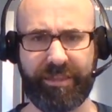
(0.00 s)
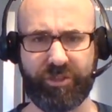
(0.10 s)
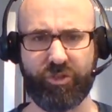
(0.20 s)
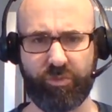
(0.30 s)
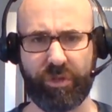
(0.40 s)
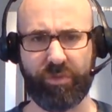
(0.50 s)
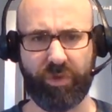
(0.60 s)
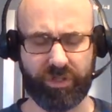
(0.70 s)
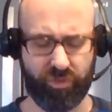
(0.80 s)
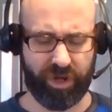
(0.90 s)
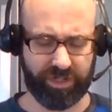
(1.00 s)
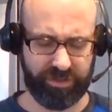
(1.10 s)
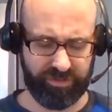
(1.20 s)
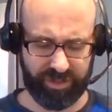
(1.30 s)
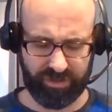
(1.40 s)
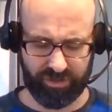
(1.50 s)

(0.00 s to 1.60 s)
entombment, and resurrection of Jesus